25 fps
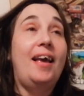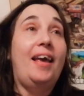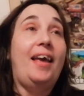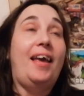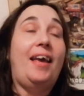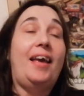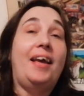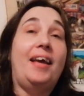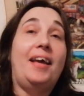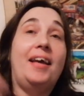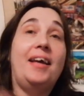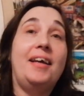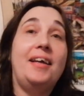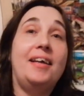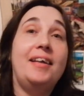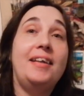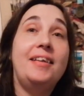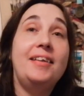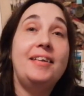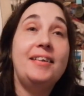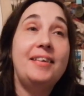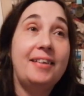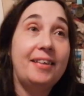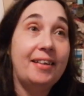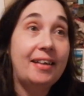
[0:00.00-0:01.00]

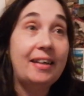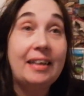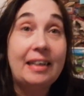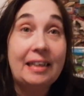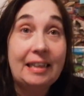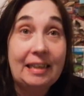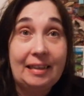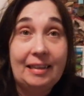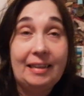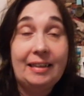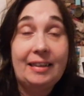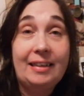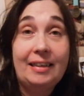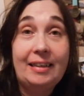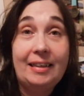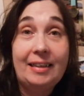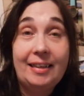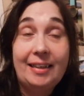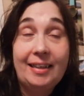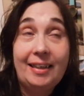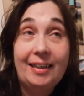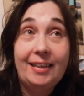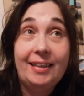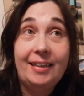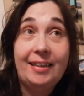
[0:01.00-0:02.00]
And
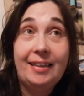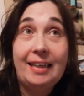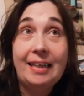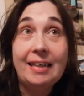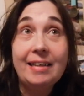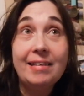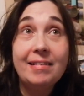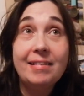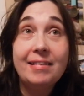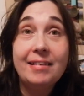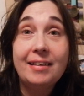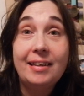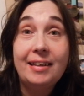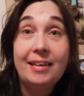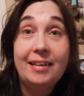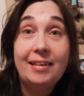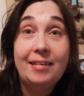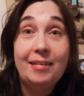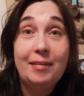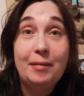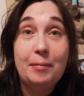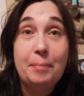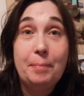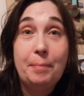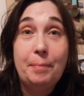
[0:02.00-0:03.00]
I guess
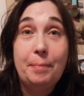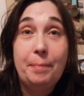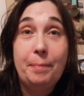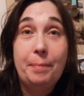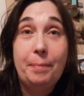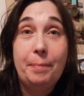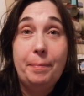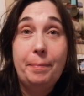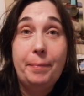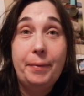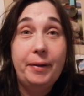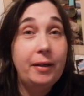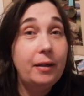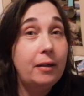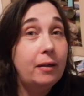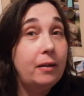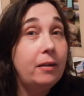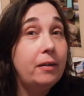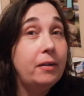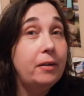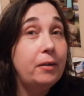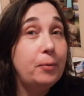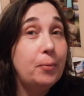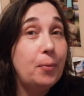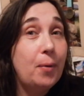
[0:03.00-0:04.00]
it's been a
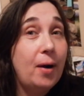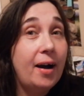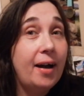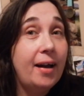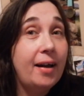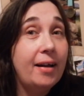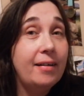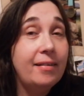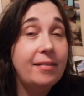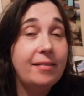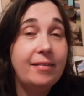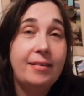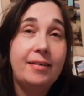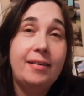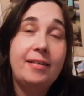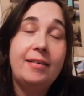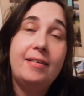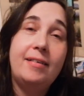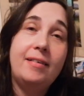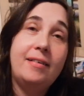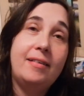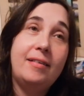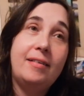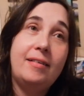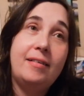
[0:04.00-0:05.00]
little while
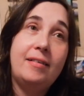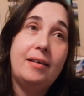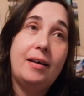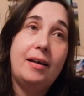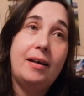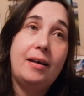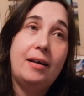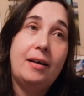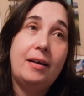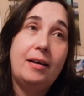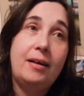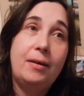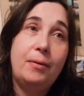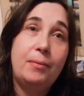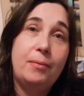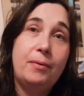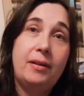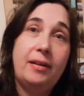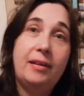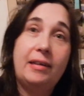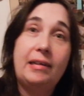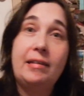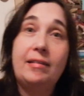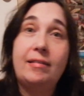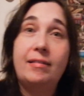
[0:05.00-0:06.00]
since I
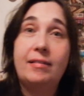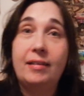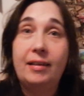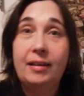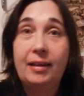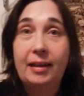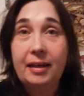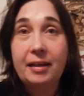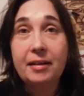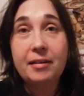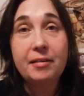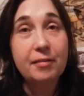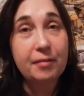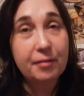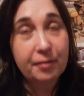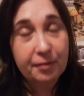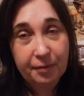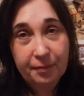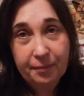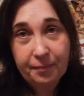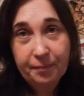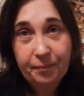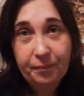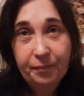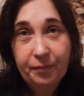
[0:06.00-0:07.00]
released the latest
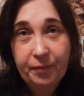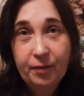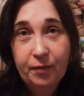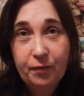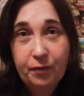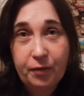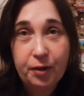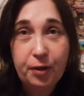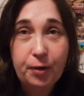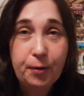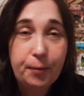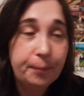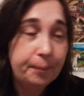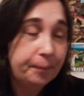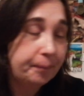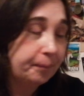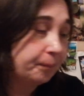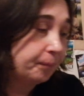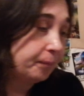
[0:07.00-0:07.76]
video,